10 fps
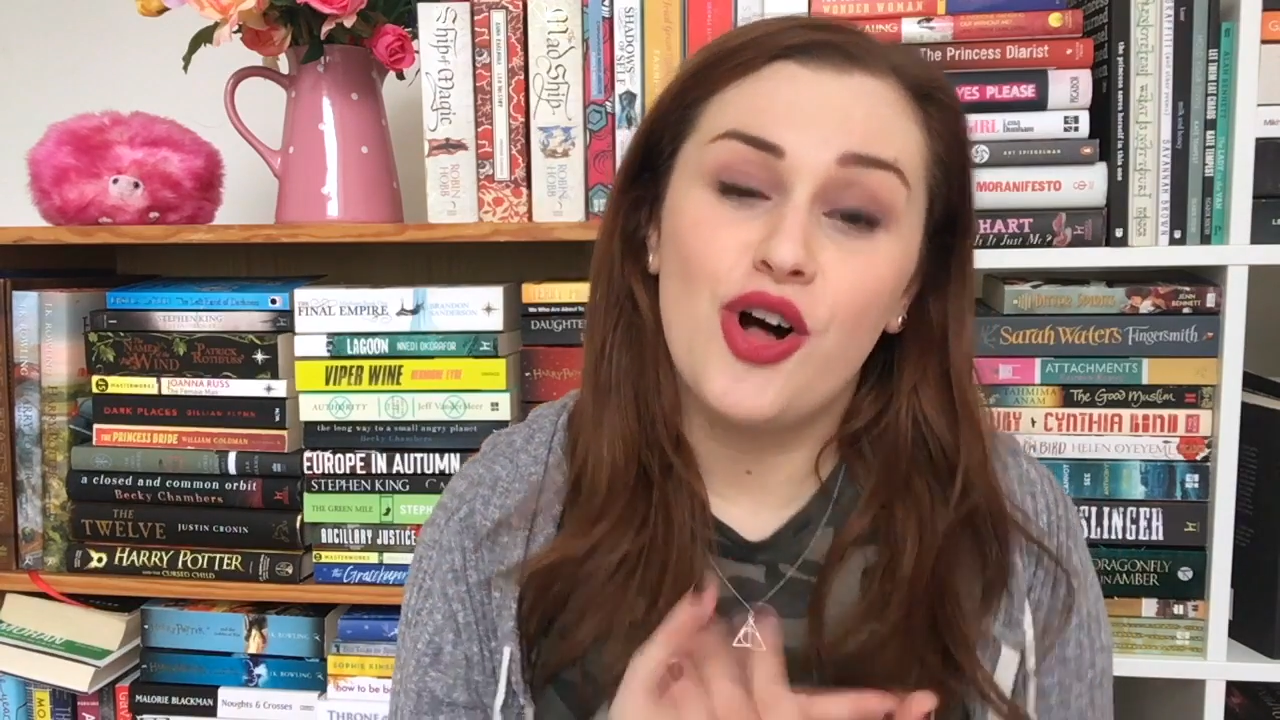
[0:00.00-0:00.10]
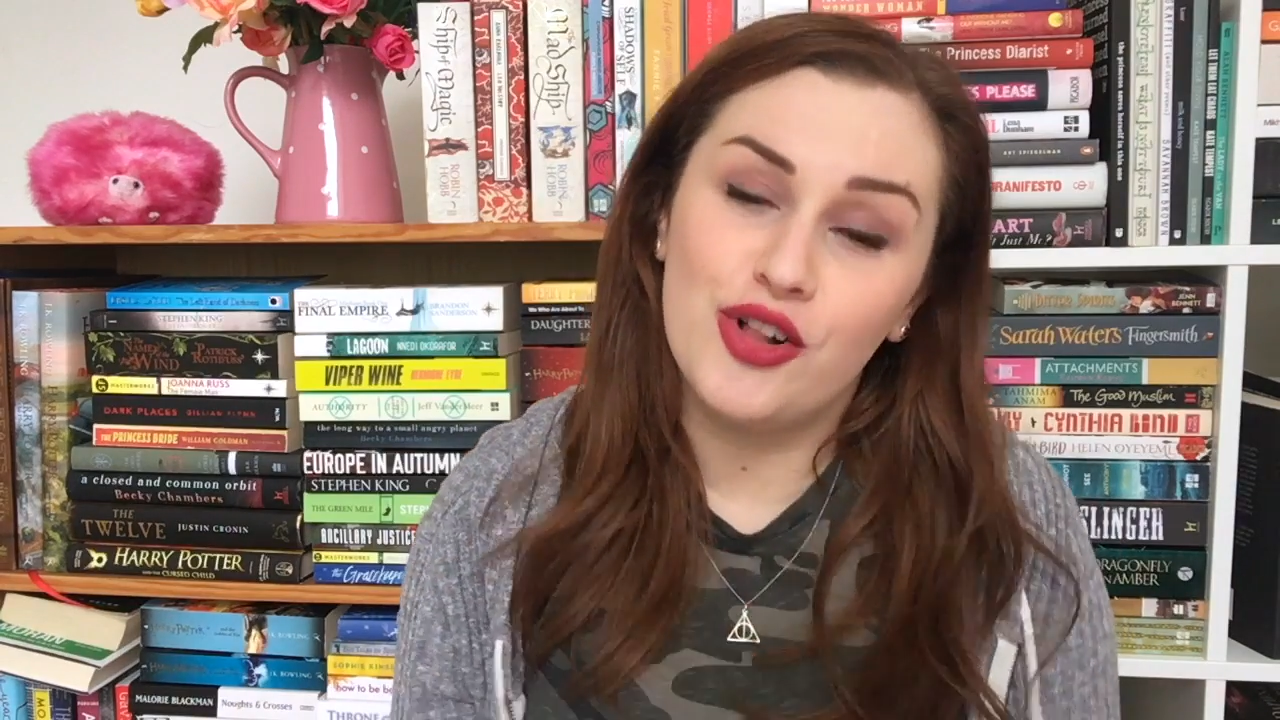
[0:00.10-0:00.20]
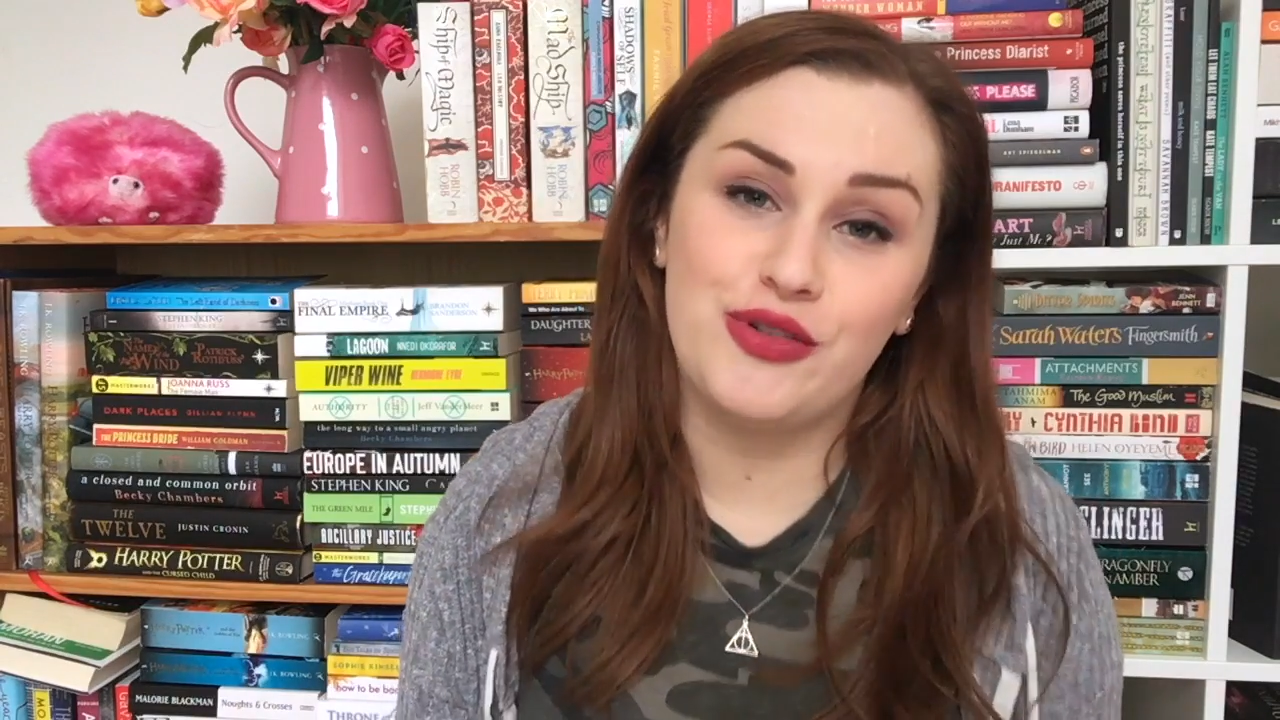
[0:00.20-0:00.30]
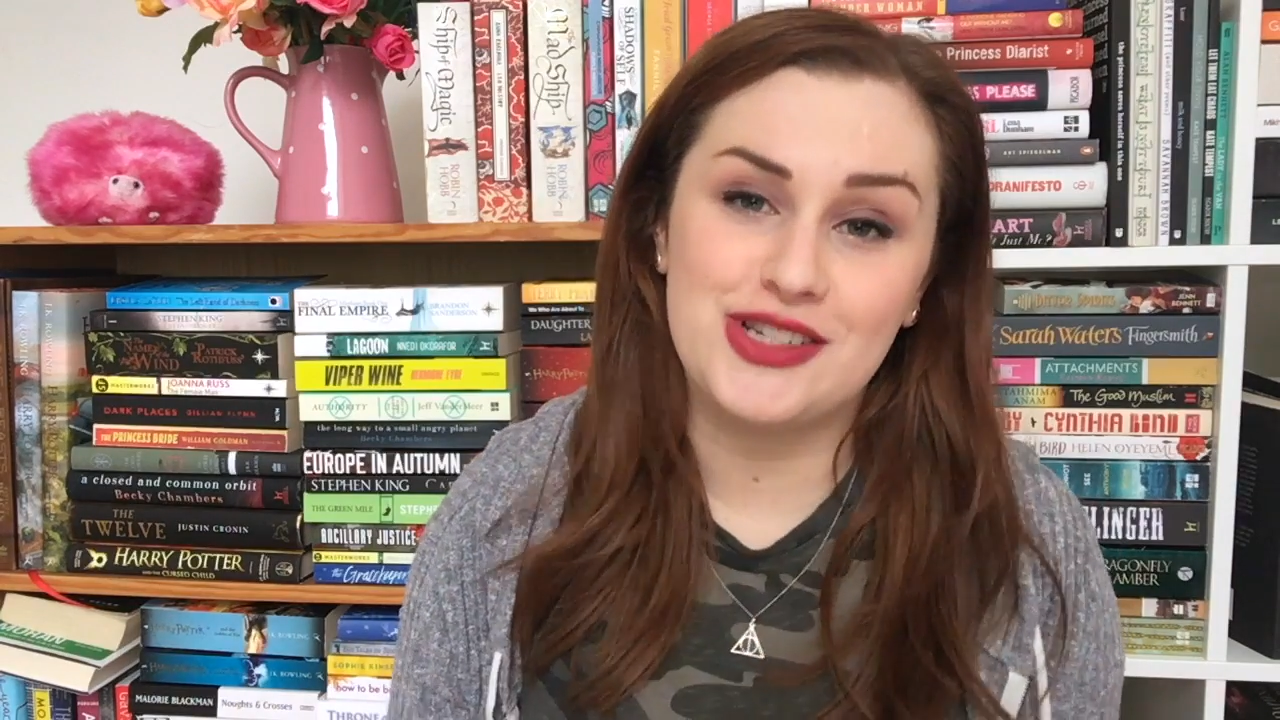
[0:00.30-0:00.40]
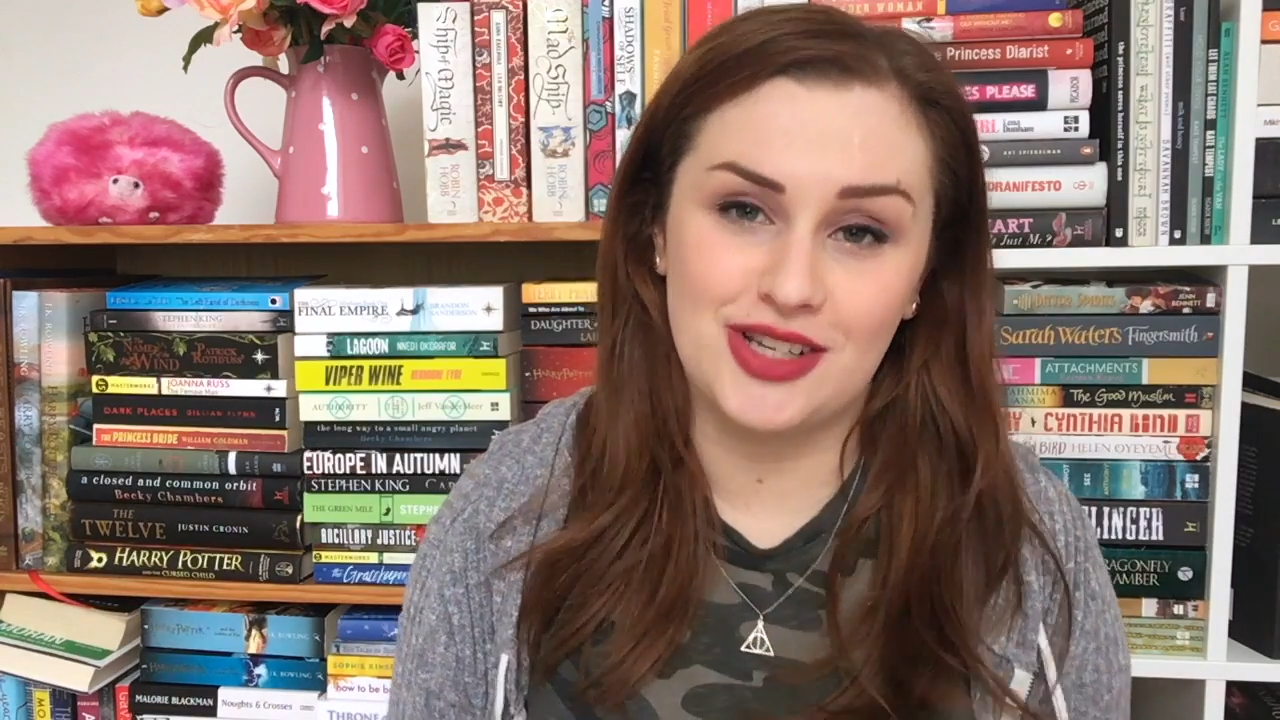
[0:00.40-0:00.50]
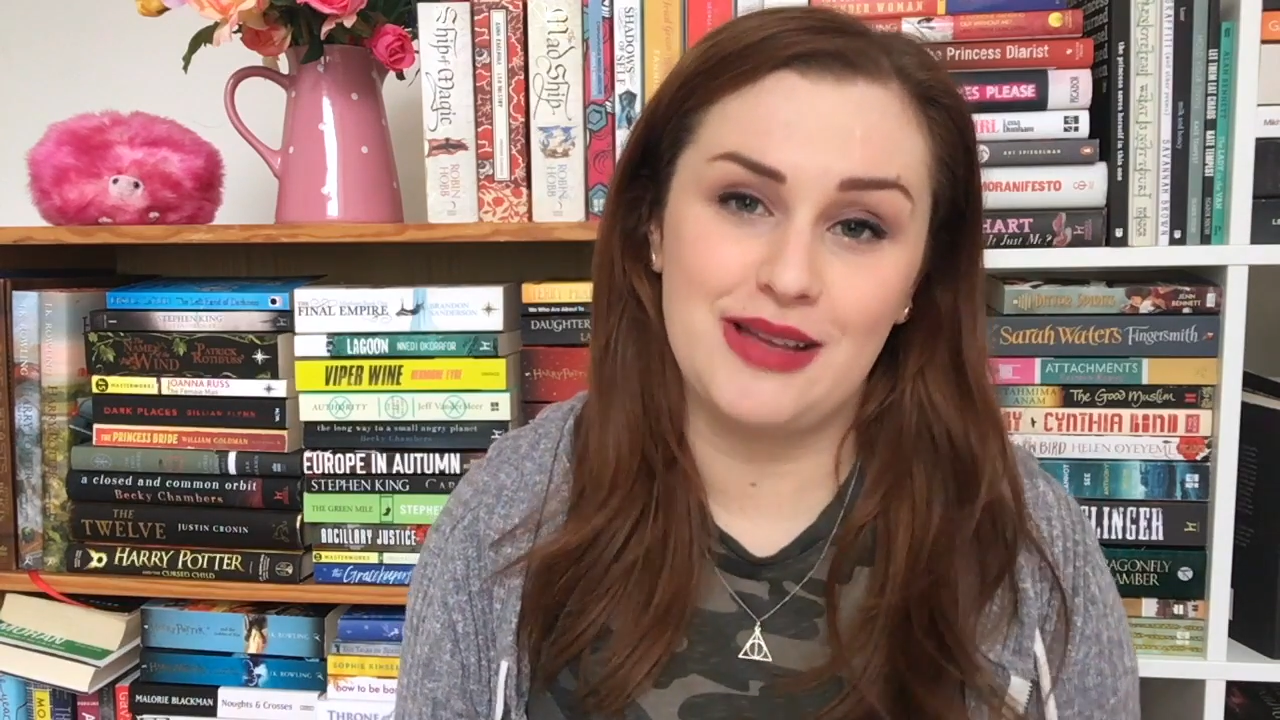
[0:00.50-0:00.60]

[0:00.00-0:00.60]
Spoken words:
all of which are